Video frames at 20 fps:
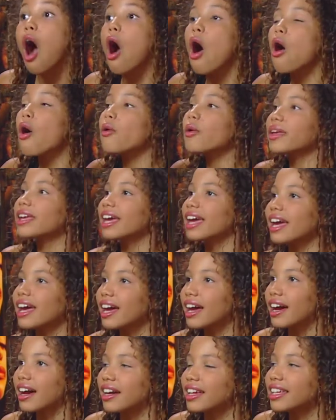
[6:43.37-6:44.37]
Oh,
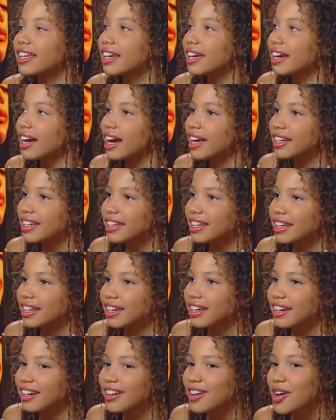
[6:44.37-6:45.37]
yeah, yeah, I
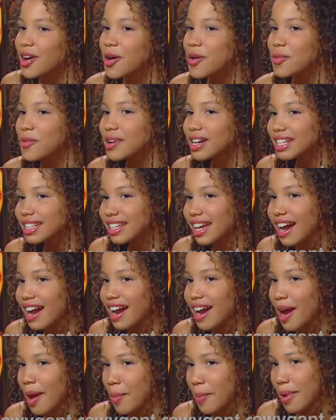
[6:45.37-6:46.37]
did. One
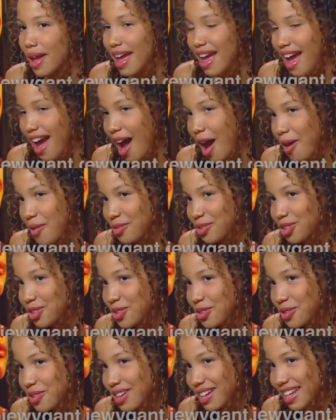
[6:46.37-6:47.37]
time, I was
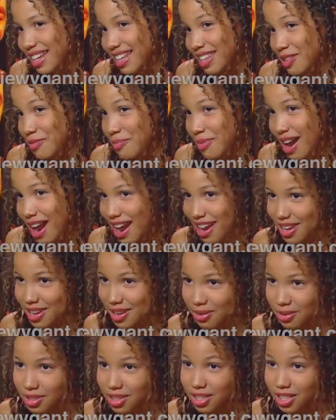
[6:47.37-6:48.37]
going in the
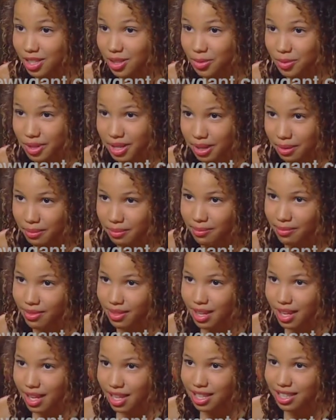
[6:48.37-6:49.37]
bayou to swim
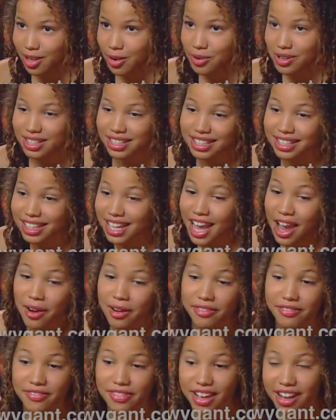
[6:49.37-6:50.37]
because I wanted to see how
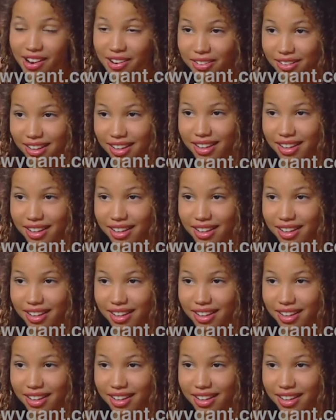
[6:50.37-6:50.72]
it felt.